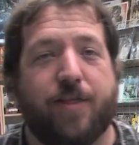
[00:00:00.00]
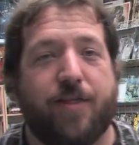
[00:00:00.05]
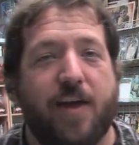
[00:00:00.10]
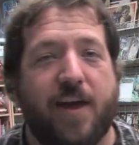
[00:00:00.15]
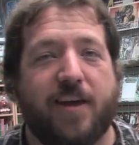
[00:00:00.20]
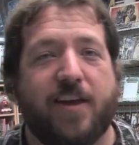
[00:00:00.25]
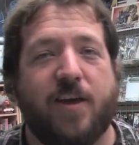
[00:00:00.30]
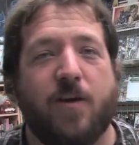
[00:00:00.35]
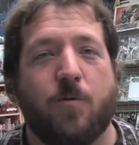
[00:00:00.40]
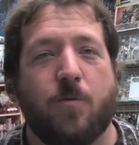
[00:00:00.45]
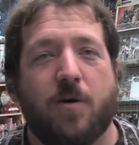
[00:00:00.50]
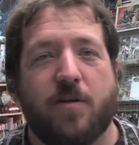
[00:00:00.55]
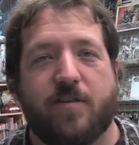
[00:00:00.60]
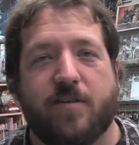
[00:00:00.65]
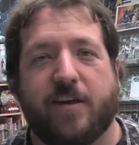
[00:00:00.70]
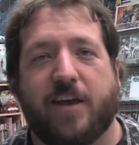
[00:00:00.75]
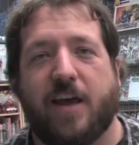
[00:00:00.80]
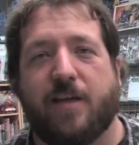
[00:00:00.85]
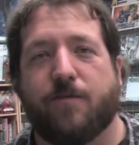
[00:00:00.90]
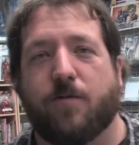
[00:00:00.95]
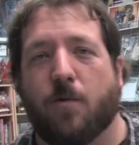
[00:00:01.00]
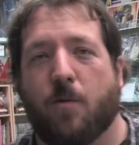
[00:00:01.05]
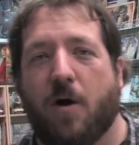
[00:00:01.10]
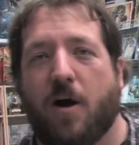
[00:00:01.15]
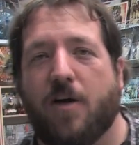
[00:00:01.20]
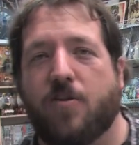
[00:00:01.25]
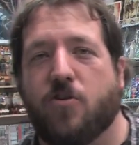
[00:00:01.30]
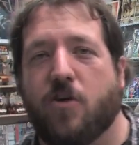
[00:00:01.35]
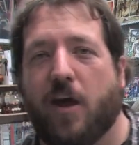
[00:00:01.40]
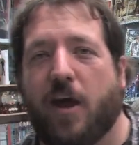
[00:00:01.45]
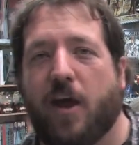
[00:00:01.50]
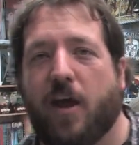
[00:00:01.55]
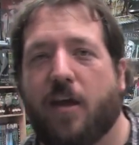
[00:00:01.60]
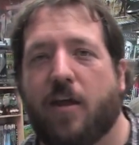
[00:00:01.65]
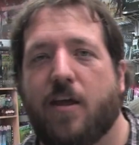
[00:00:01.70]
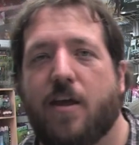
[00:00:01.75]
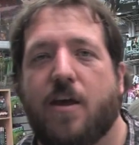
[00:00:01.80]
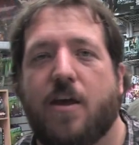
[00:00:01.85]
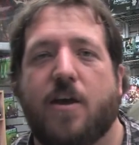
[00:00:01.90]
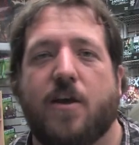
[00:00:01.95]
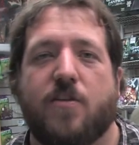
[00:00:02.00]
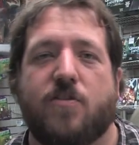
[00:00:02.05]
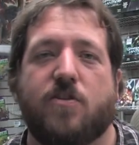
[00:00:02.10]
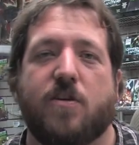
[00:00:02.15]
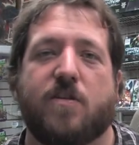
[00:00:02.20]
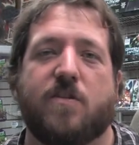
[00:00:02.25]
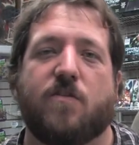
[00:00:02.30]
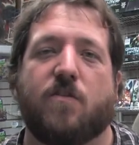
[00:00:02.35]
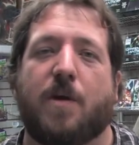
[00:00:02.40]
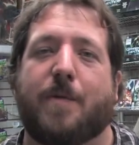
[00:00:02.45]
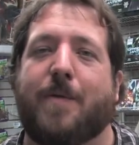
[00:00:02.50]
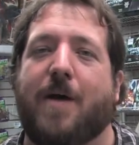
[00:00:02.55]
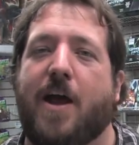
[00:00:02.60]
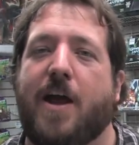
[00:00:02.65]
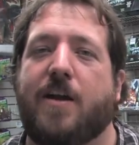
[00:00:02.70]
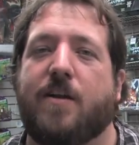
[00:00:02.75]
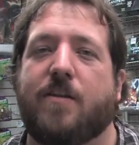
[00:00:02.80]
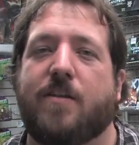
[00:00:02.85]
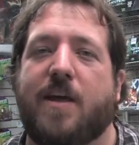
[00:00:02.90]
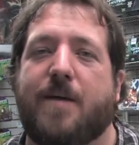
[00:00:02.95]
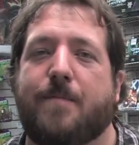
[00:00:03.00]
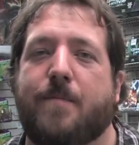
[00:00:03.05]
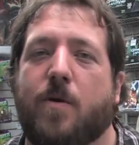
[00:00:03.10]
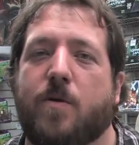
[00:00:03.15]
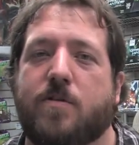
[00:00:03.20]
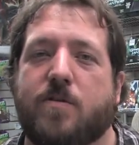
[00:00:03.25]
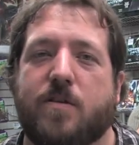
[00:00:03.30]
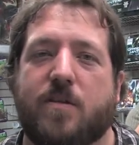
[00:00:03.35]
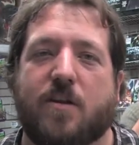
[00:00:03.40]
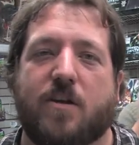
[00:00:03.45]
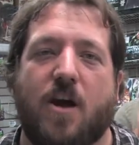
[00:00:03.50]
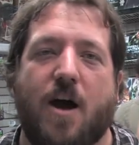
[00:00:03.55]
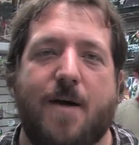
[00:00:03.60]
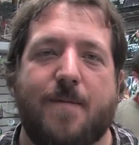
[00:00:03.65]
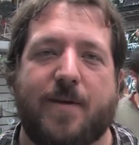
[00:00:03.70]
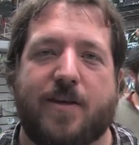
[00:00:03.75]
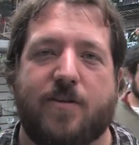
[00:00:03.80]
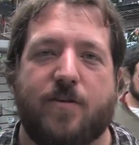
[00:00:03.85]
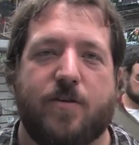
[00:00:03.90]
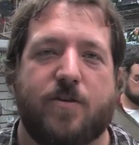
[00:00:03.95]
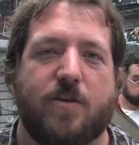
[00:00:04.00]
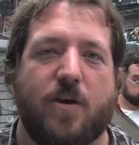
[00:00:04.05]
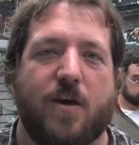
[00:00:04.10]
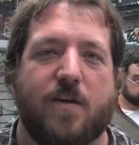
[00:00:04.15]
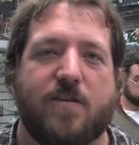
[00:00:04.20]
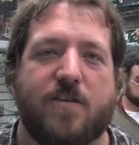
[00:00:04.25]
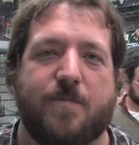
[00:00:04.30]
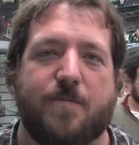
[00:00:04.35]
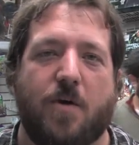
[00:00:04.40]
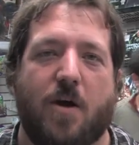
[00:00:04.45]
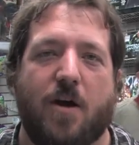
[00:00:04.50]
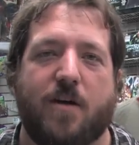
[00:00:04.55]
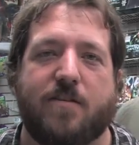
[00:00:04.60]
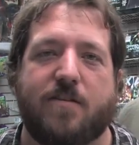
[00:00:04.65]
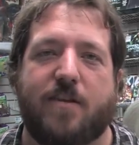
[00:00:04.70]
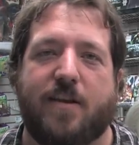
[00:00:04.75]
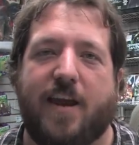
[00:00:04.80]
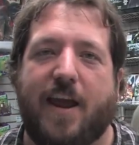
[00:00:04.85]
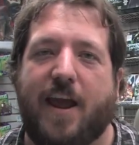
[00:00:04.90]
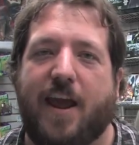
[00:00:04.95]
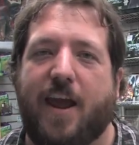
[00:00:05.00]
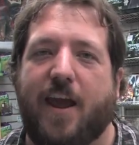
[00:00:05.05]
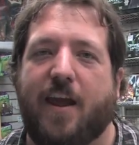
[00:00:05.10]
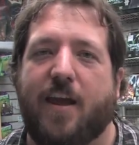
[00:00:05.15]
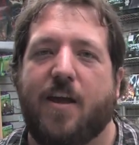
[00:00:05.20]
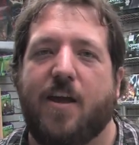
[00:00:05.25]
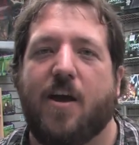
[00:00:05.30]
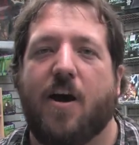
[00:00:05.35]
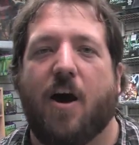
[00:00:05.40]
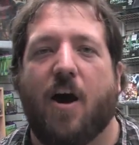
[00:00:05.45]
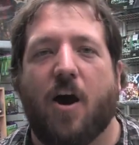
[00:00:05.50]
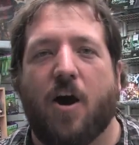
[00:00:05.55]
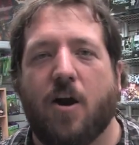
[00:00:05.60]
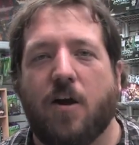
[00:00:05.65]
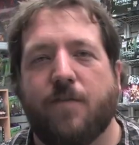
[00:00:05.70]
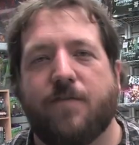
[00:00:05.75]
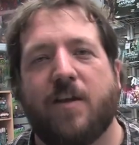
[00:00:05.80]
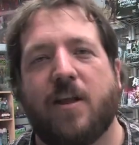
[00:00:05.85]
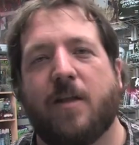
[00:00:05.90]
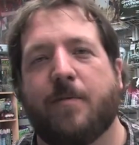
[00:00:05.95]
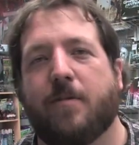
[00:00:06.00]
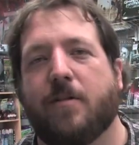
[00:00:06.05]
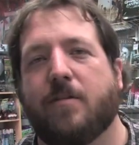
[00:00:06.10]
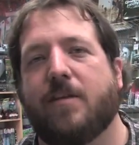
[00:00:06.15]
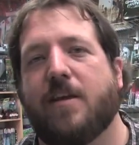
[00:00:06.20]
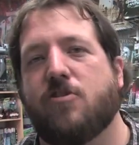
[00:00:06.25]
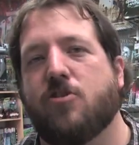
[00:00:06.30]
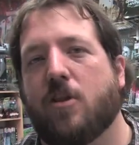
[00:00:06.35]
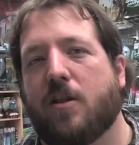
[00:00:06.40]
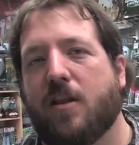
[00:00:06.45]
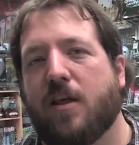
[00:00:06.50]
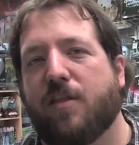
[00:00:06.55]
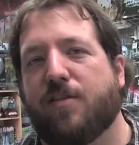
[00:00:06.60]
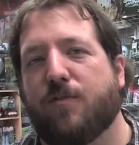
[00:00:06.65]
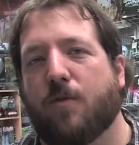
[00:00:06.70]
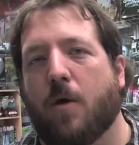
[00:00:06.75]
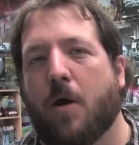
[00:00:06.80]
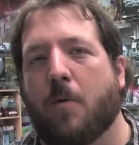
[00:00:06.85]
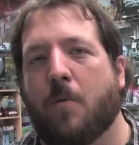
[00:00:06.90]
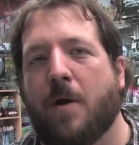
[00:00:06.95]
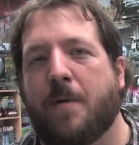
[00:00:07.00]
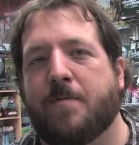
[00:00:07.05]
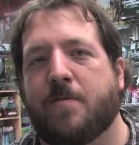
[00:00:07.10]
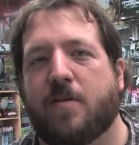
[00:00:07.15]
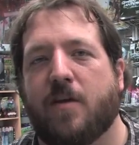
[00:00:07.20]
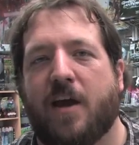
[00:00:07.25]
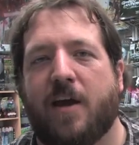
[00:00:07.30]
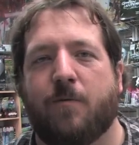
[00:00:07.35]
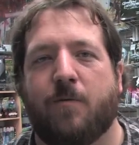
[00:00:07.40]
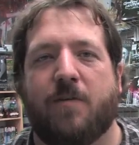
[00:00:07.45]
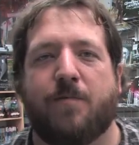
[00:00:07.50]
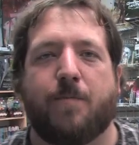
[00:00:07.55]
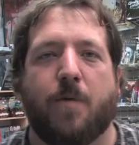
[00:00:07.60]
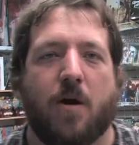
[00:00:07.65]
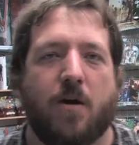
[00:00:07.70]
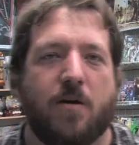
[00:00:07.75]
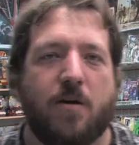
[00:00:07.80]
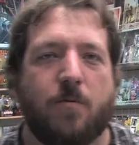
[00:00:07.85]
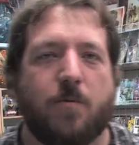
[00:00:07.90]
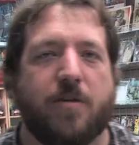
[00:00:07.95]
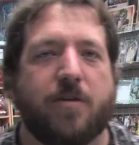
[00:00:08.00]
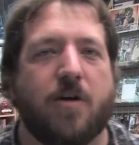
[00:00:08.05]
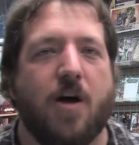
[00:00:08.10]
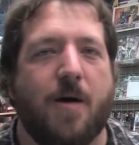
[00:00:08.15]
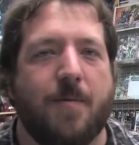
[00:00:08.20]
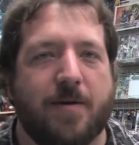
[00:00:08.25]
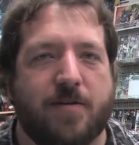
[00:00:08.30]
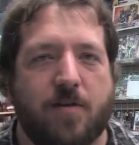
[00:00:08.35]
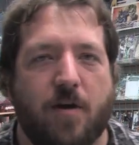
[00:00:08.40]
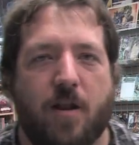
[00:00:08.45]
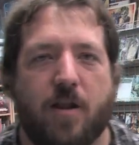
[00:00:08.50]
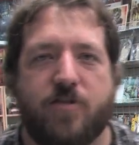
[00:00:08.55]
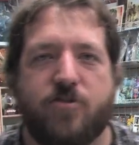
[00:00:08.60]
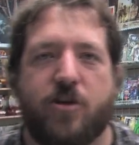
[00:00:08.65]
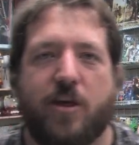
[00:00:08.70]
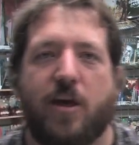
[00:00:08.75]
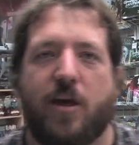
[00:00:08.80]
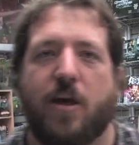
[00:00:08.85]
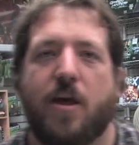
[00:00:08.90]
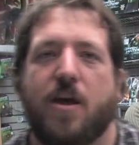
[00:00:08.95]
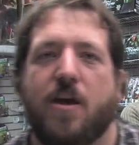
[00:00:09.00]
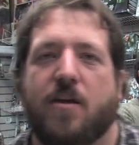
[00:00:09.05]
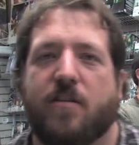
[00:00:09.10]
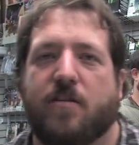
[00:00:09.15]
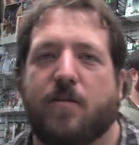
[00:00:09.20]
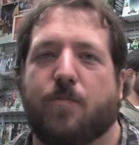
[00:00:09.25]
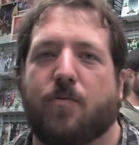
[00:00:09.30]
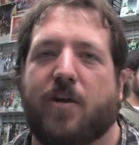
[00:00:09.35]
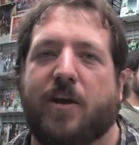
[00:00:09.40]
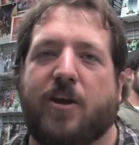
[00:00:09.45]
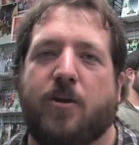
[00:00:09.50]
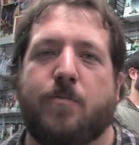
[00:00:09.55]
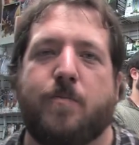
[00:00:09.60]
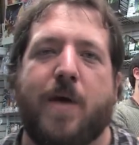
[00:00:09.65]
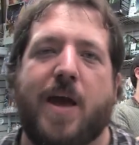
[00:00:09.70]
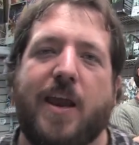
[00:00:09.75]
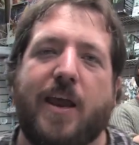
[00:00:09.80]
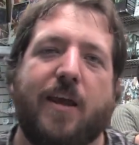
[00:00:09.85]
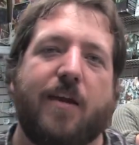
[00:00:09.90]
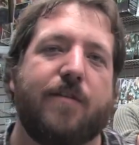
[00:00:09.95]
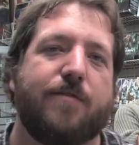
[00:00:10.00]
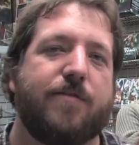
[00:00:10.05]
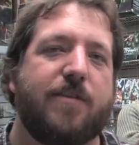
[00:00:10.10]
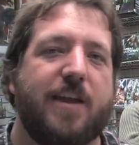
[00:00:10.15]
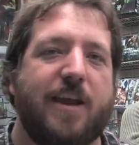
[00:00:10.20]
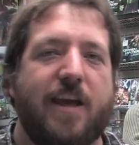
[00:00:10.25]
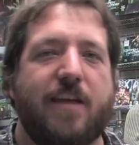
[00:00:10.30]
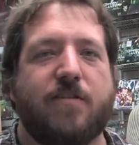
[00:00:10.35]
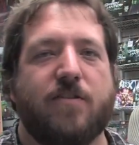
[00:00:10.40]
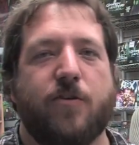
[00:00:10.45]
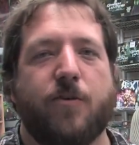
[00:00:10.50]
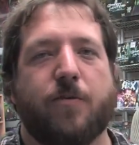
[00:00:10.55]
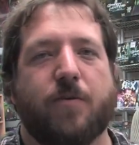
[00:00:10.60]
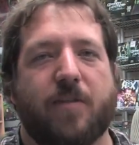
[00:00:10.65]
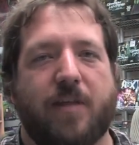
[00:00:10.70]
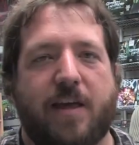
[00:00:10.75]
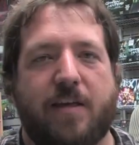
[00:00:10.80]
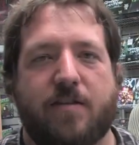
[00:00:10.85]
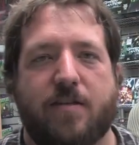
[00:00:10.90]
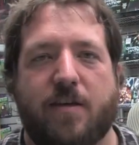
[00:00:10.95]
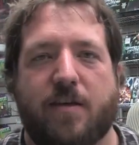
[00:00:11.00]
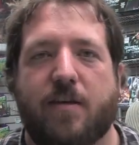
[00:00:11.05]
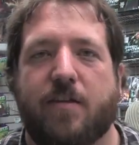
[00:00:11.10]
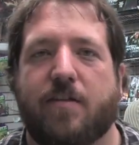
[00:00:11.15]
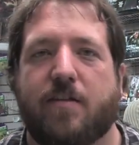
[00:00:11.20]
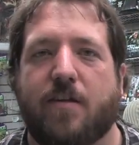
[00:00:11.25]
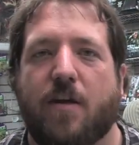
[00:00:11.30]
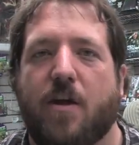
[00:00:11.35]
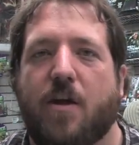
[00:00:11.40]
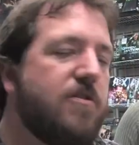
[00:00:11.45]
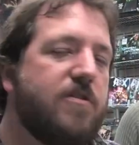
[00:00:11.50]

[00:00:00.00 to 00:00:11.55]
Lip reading: Thank you once again for watching. Just a reminder that most of the comics you saw us unbox today are available digitally through our website. We've partnered with Comixology to bring you many of today's new releases.